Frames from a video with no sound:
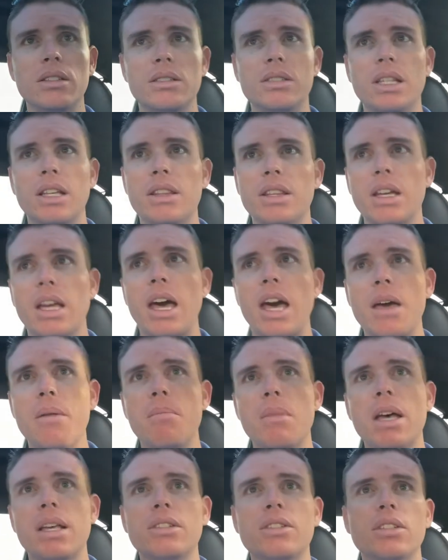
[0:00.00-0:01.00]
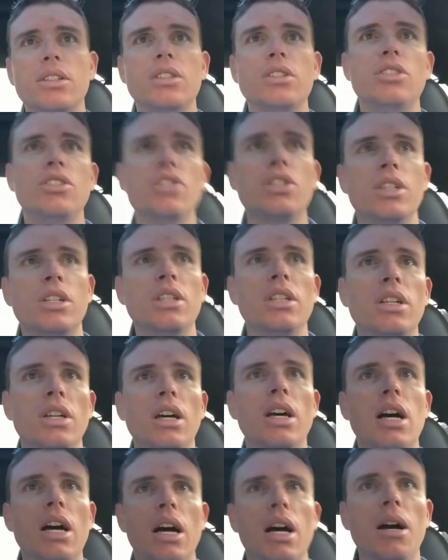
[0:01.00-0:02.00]
sent the guy a message,
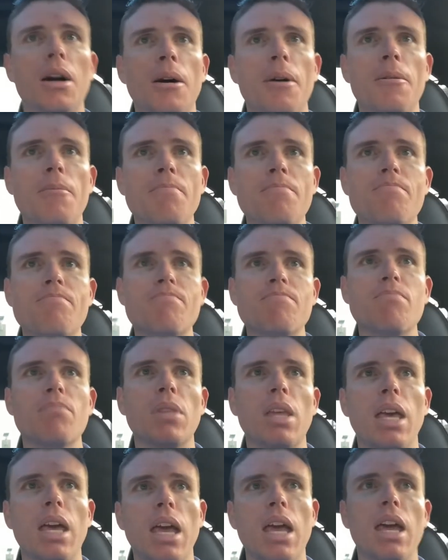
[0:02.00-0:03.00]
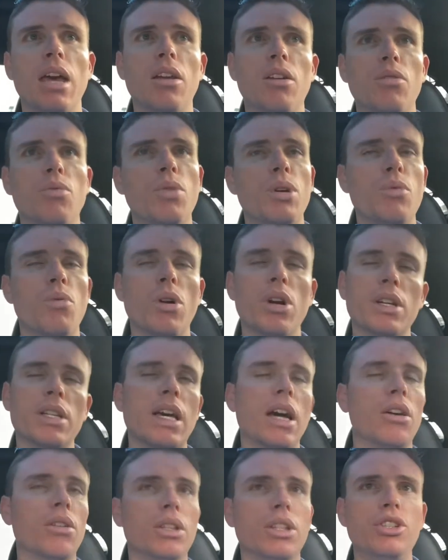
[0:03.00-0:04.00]
um, and we worked
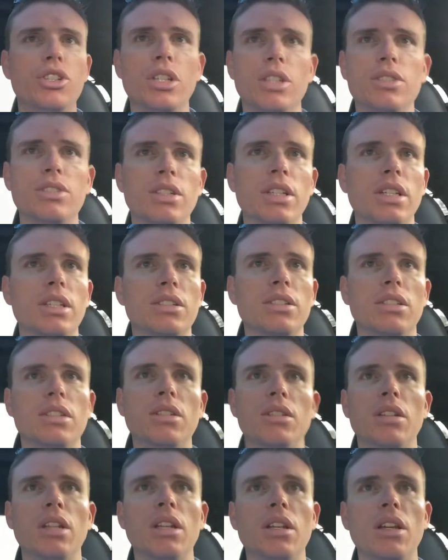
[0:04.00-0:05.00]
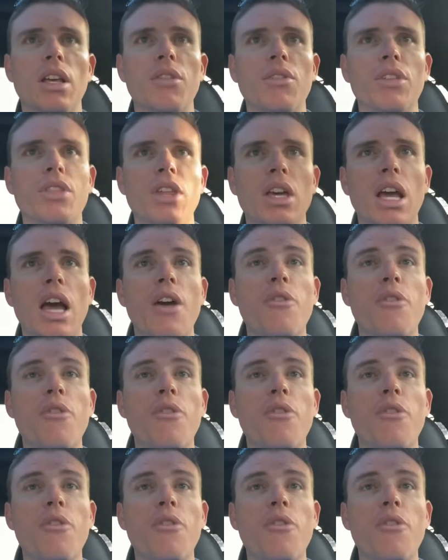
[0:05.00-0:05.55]
out logistics and, and everything. I